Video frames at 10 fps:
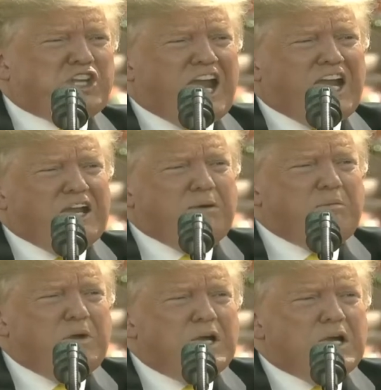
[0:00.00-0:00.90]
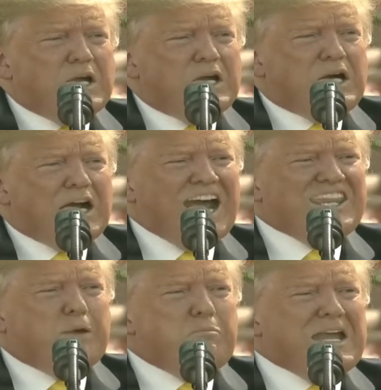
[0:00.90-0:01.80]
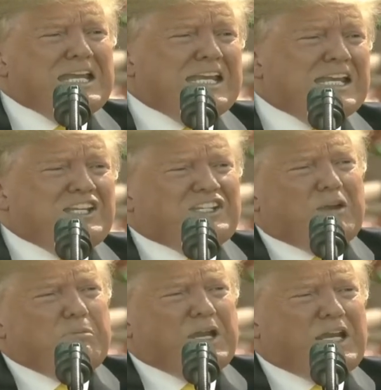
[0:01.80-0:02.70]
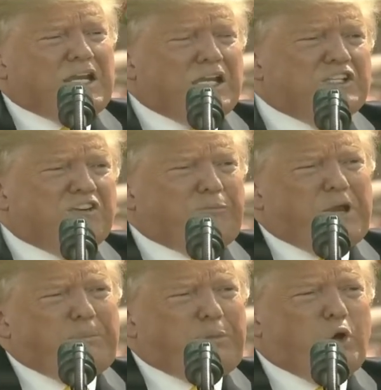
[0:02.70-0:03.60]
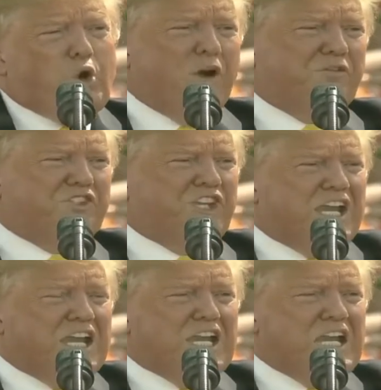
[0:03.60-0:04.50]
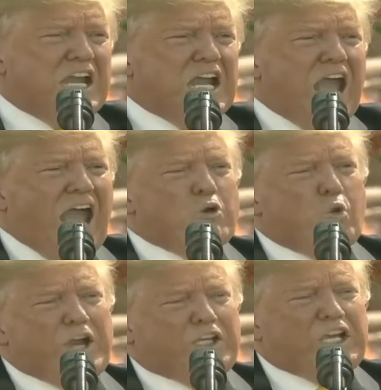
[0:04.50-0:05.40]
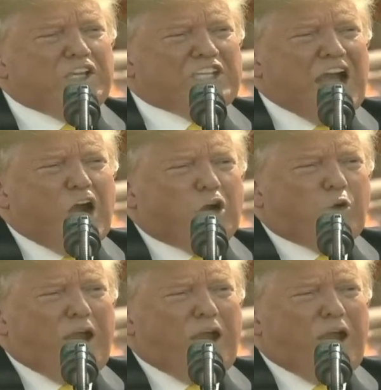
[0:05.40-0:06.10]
stadium and the millions and millions of people who have seen and witnessed our